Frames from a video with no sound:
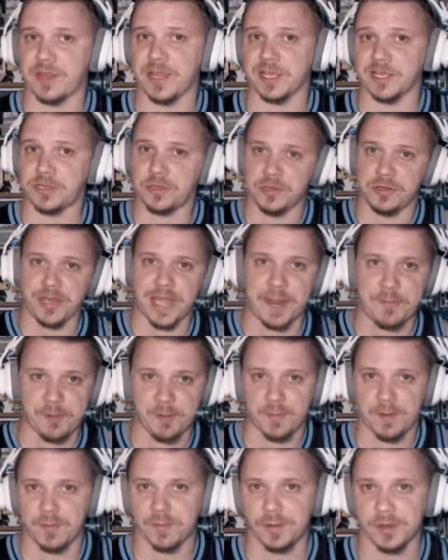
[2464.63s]
that I could not
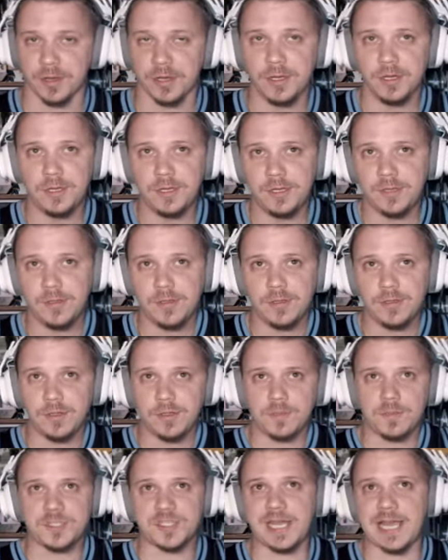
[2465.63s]
remember
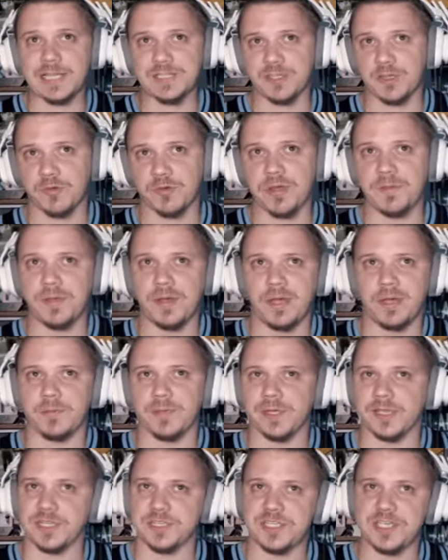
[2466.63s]
besides Kareem Hunt
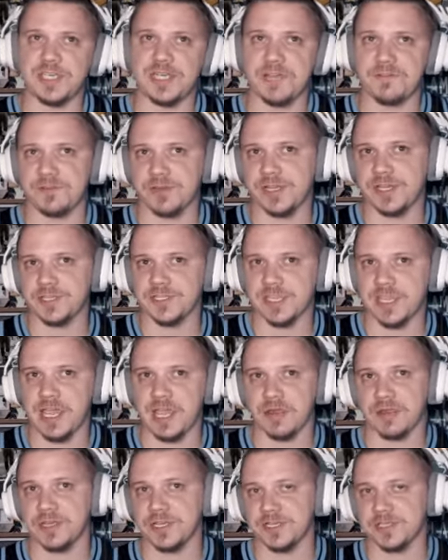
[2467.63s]
because he never gets
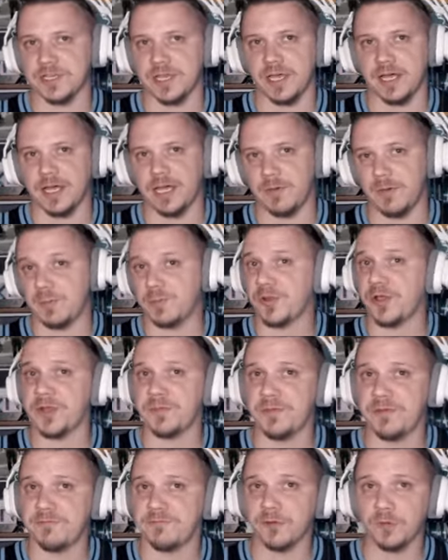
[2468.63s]
carries. We brought
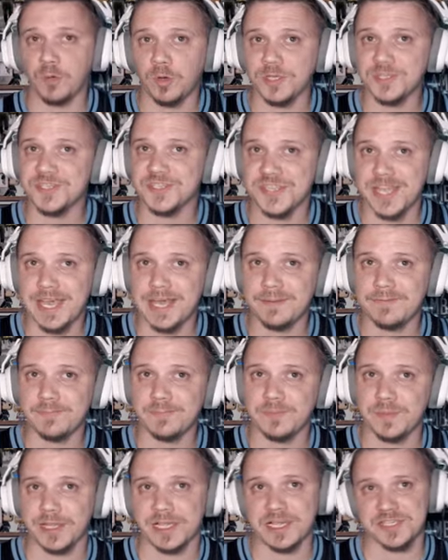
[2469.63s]
him in for one set
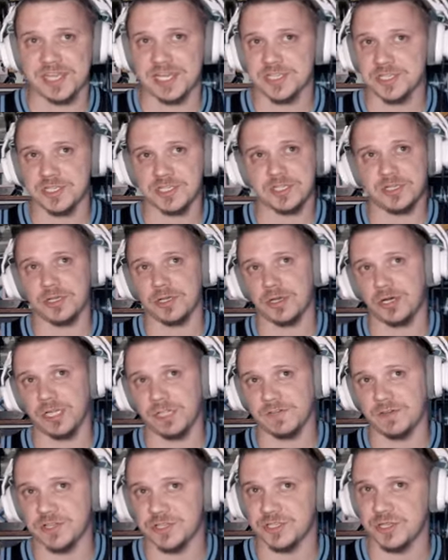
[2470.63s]
because I just took
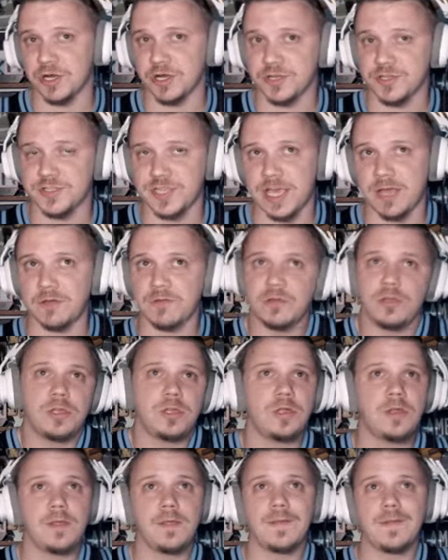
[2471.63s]
all of our starters out,
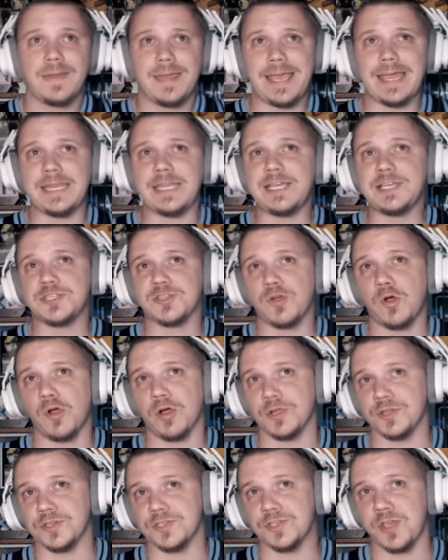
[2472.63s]
and he
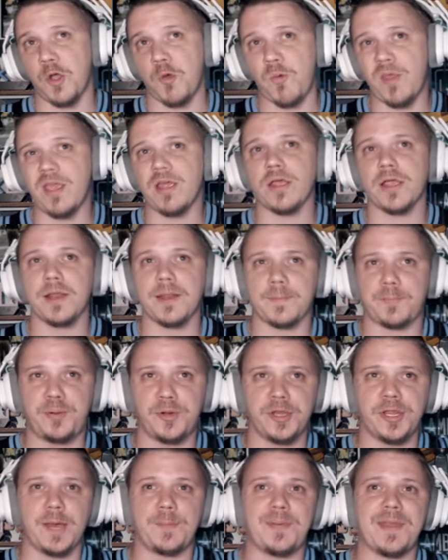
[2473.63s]
scores. So we are going to
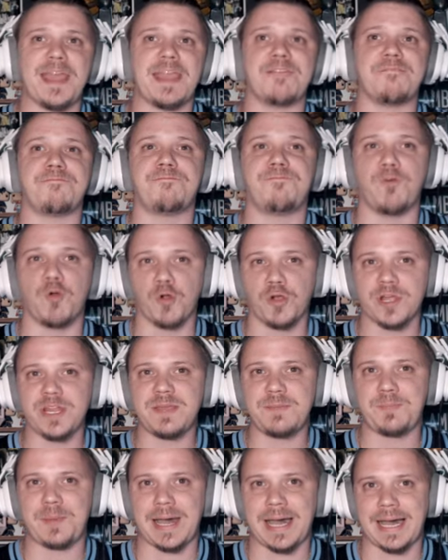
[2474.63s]
put up a
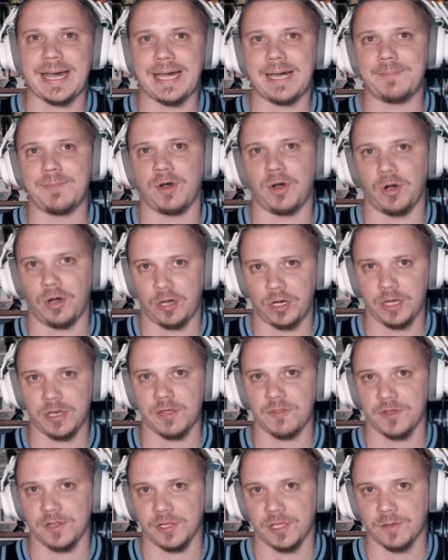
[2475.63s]
40 bomb on
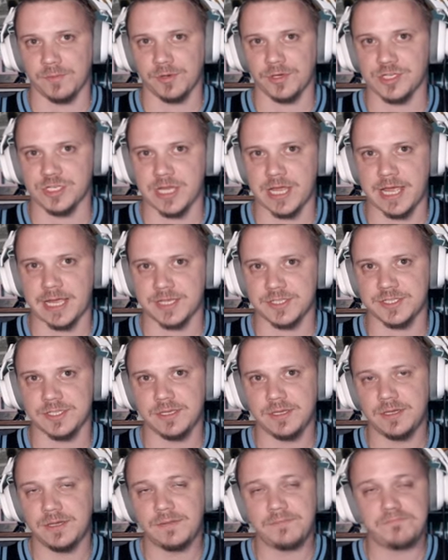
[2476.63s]
the Lumberjacks.